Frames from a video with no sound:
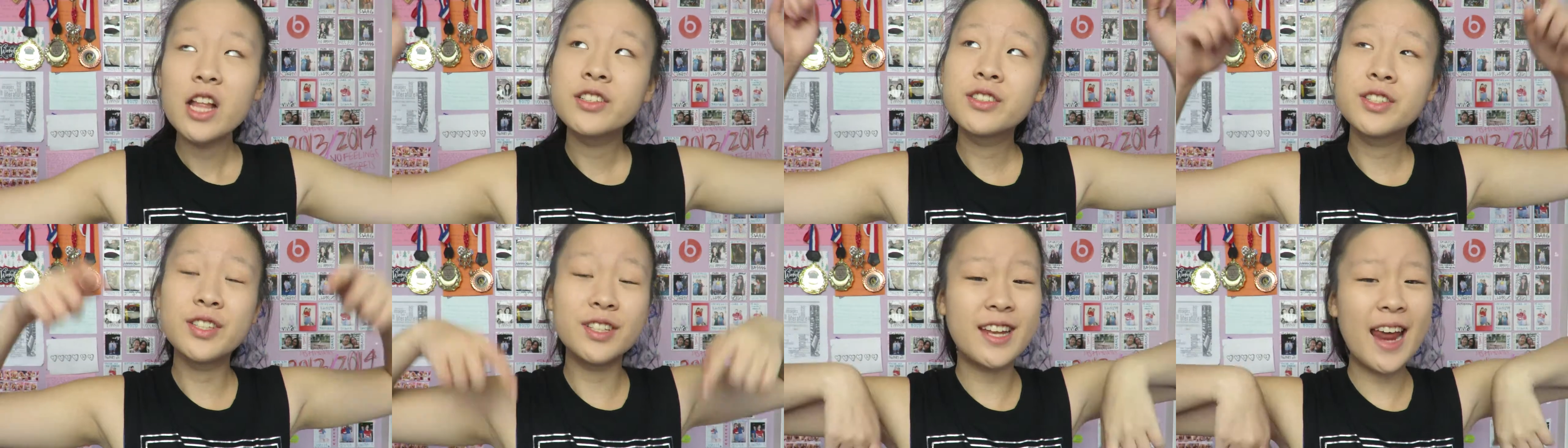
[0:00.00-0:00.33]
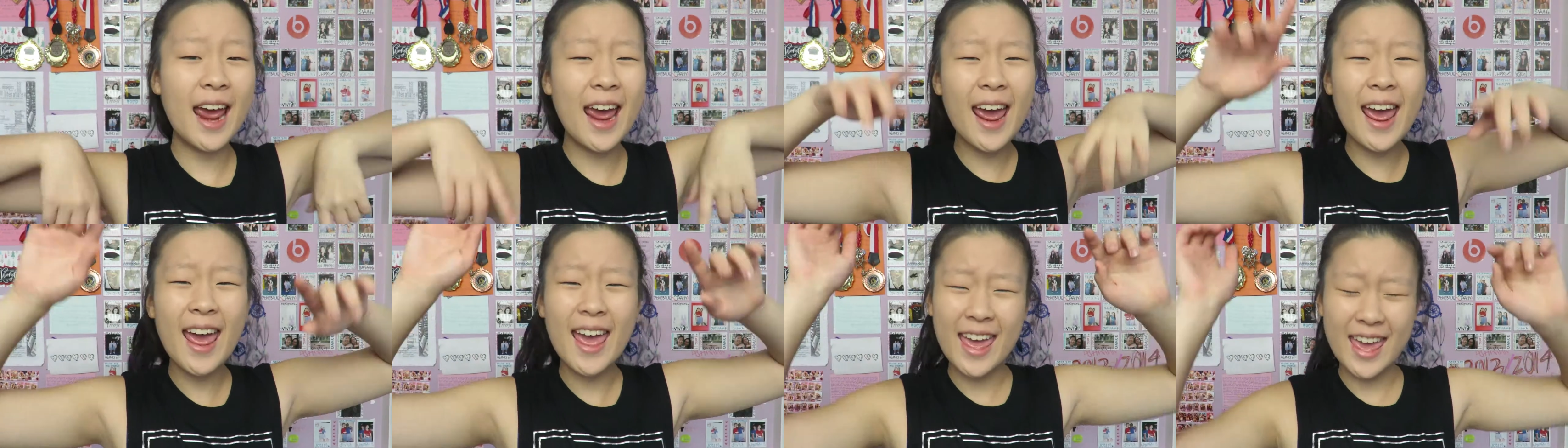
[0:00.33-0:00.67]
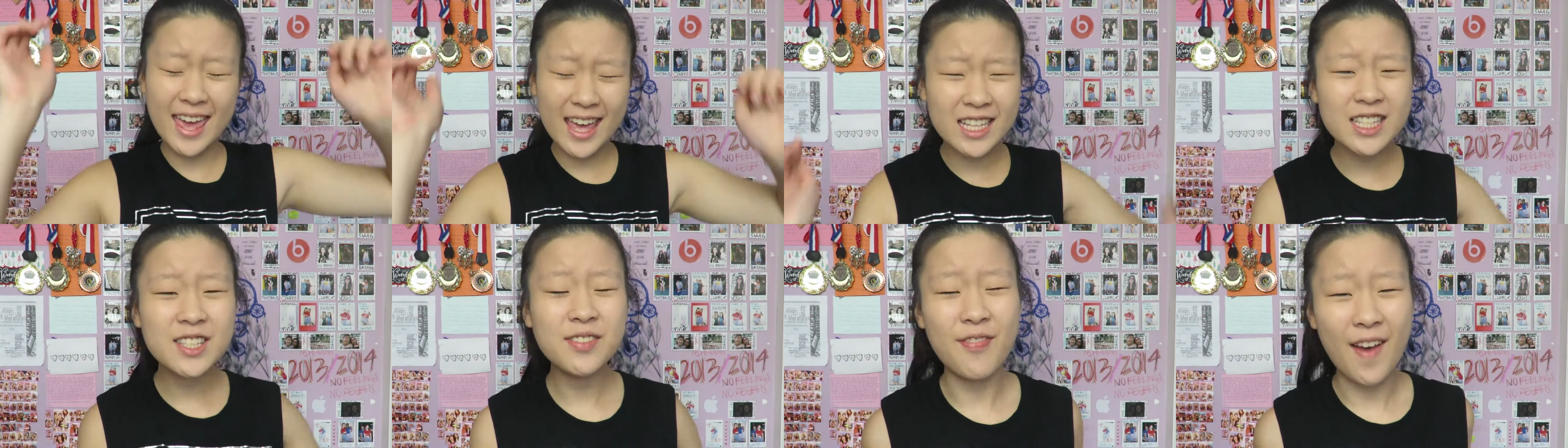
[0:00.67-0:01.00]
today
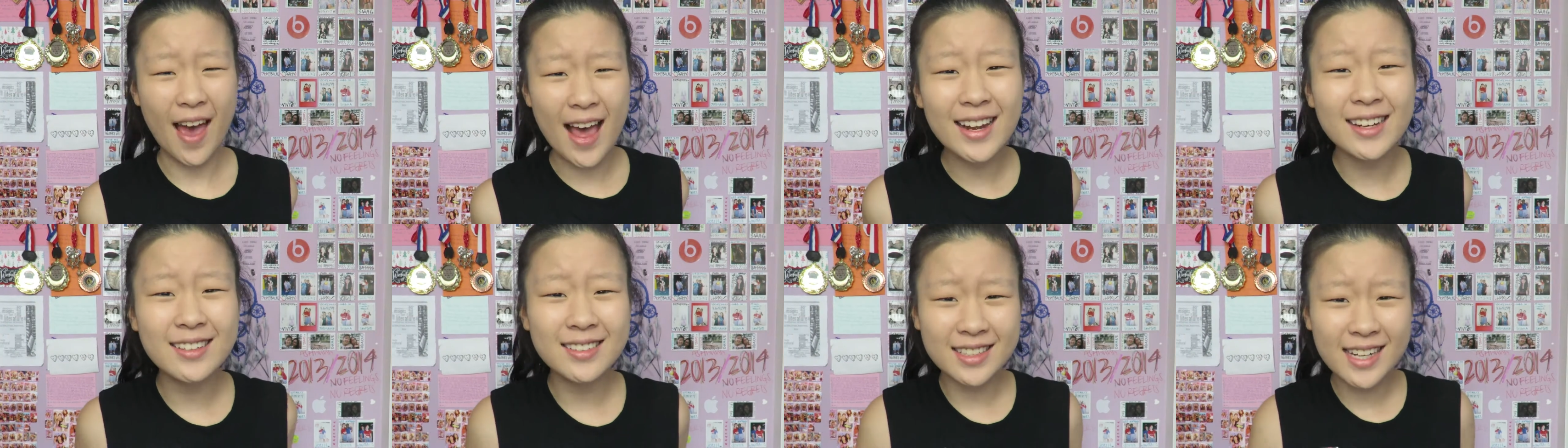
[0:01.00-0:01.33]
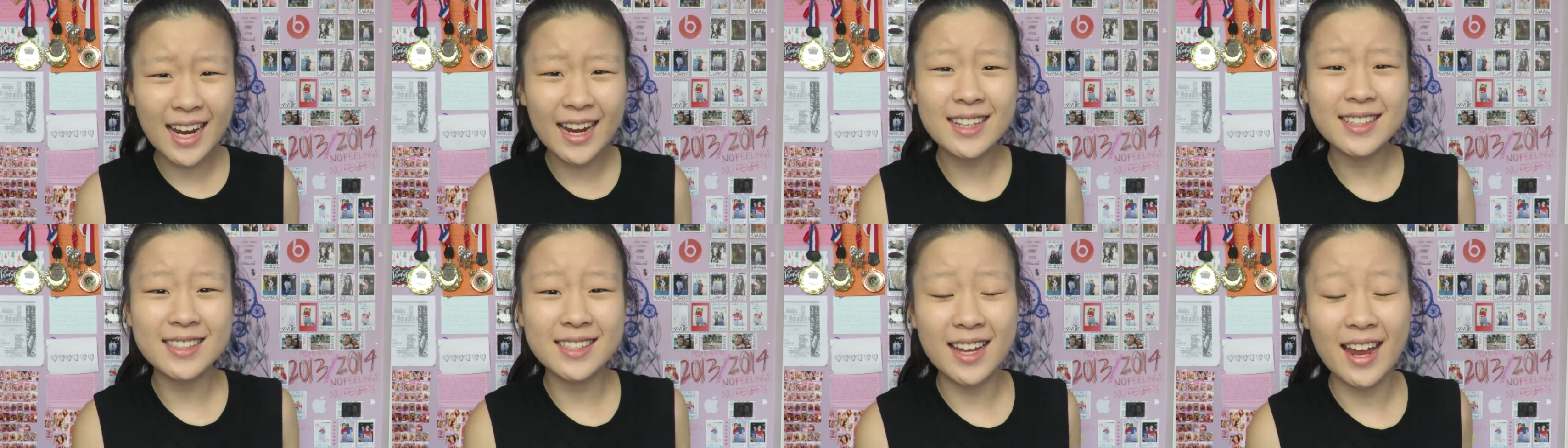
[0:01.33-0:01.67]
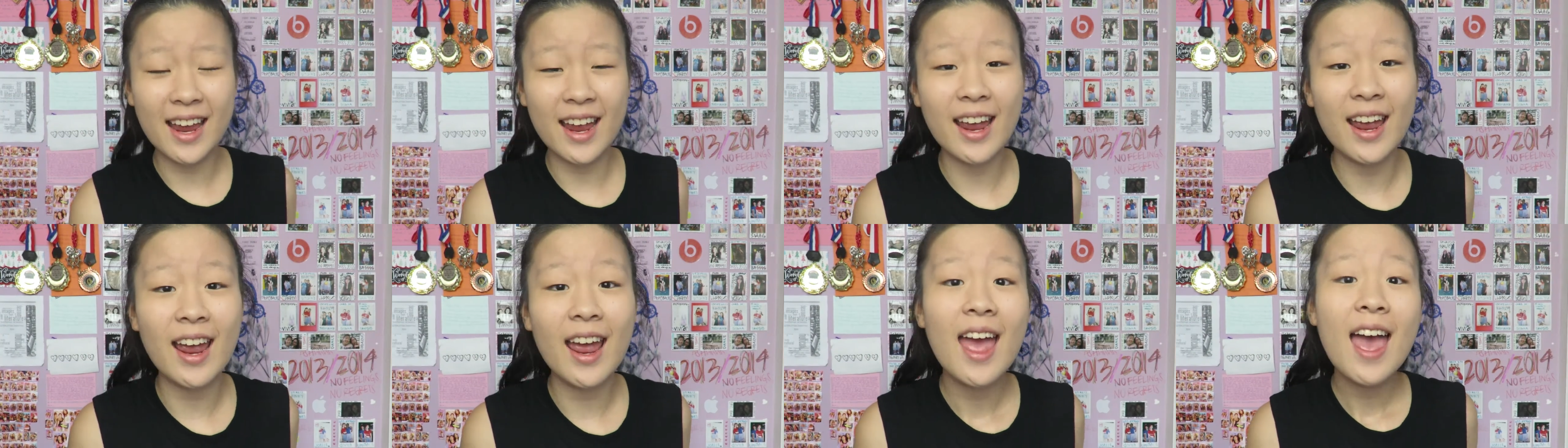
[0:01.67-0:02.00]
is Valentine's
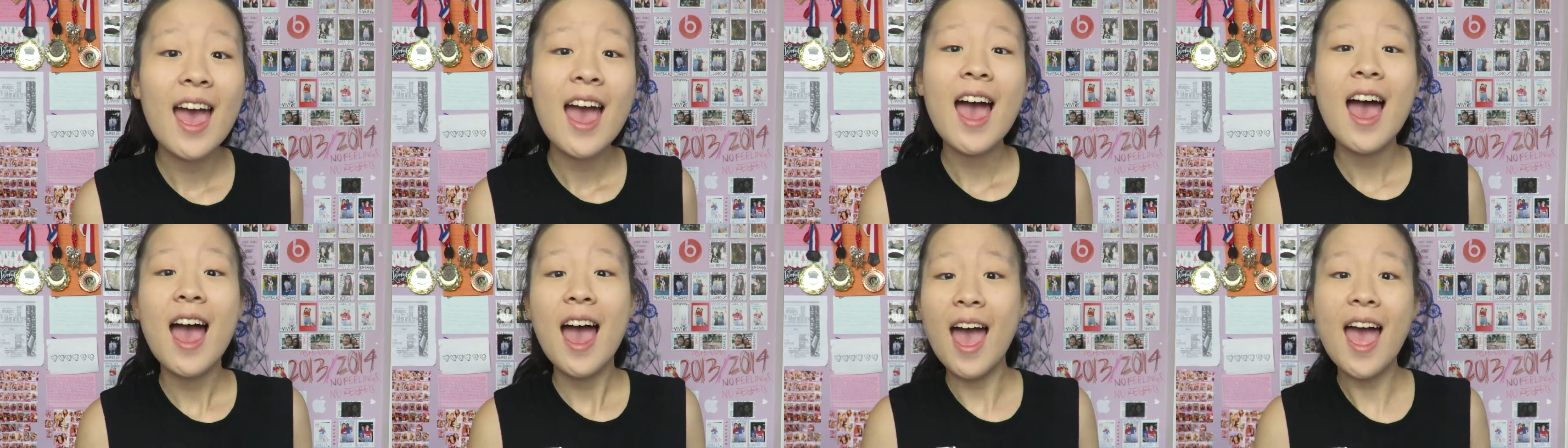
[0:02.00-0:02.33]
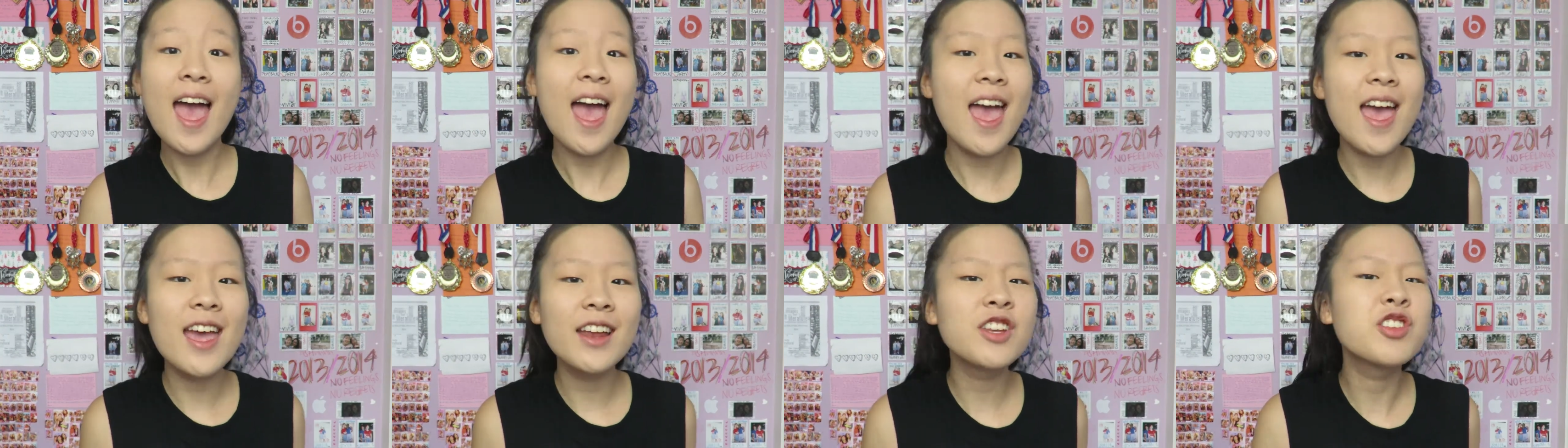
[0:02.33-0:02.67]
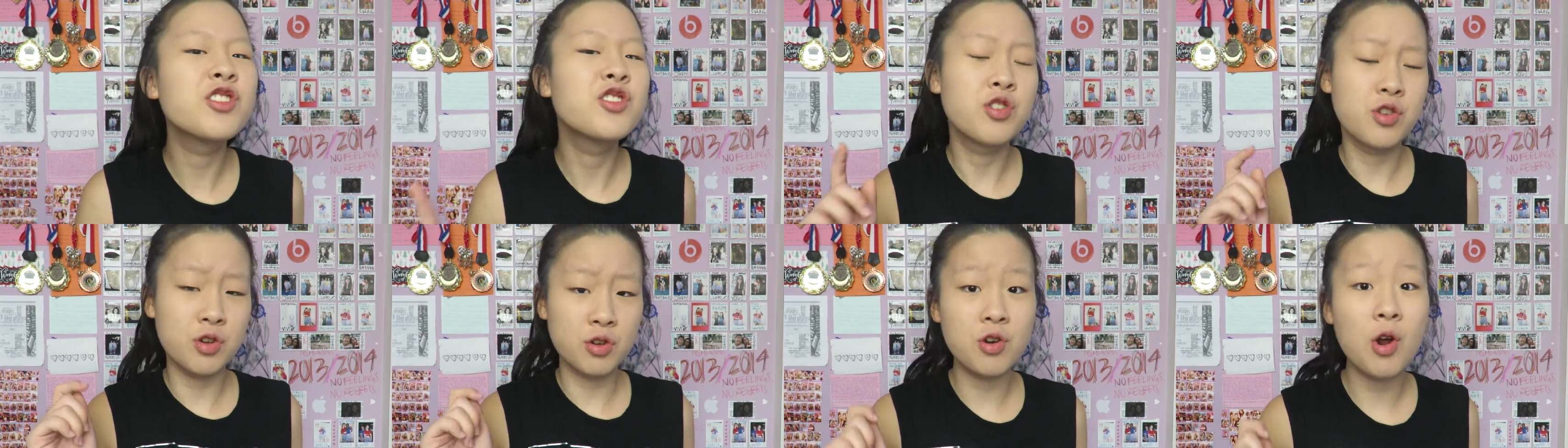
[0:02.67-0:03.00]
Day,
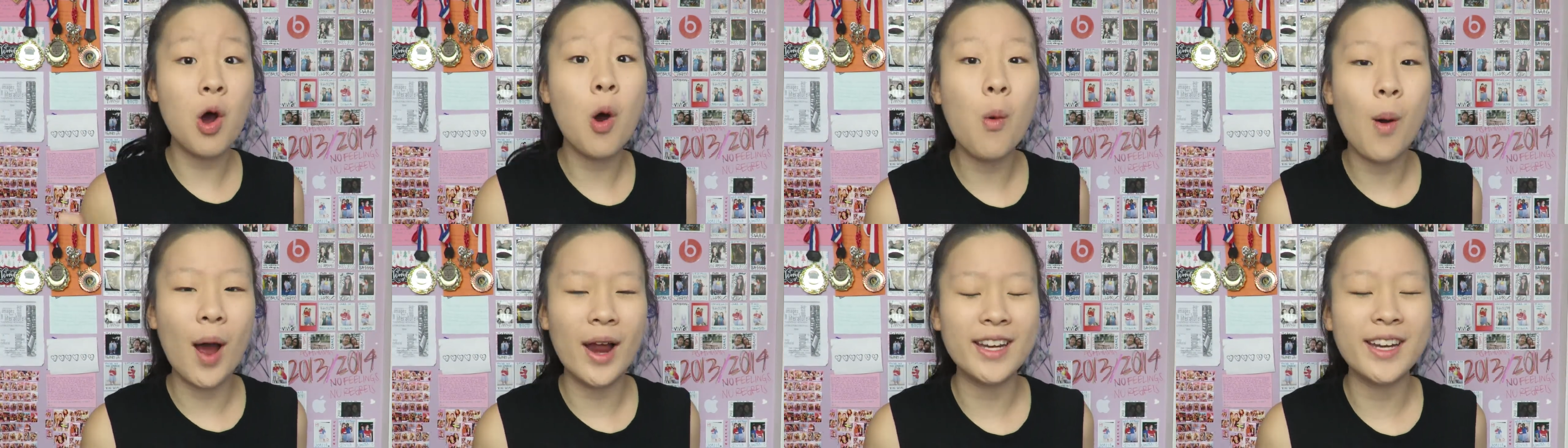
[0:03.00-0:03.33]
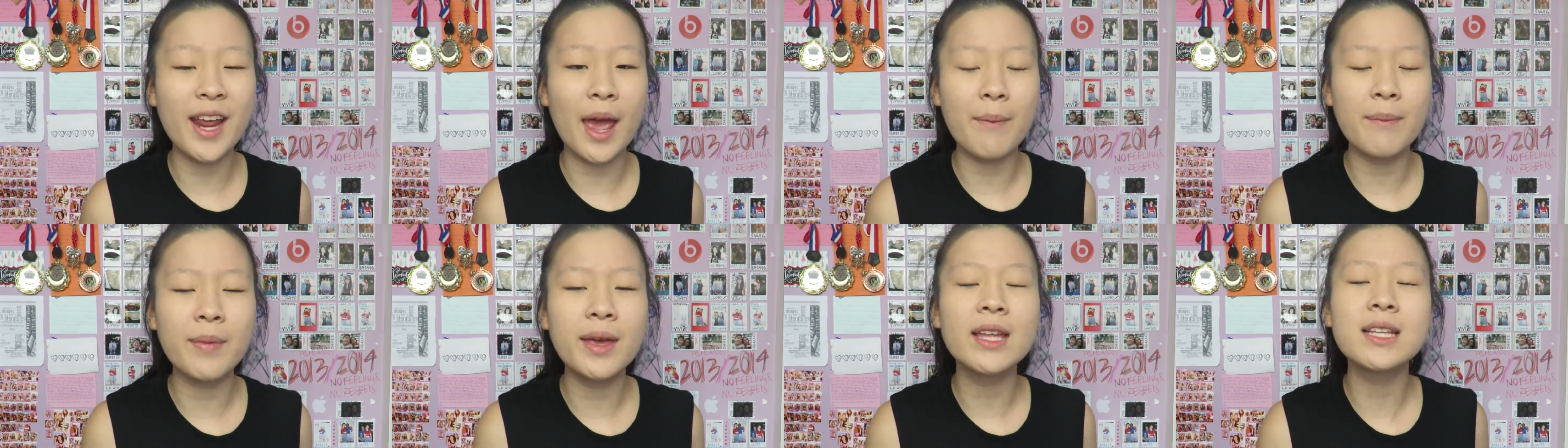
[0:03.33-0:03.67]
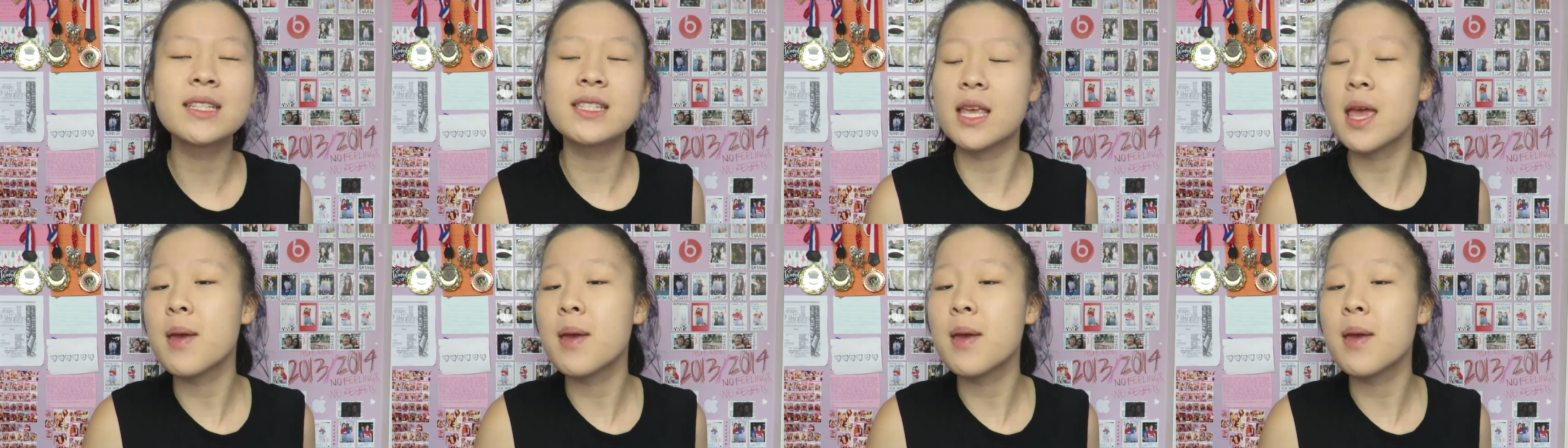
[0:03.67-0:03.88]
and you know what that means?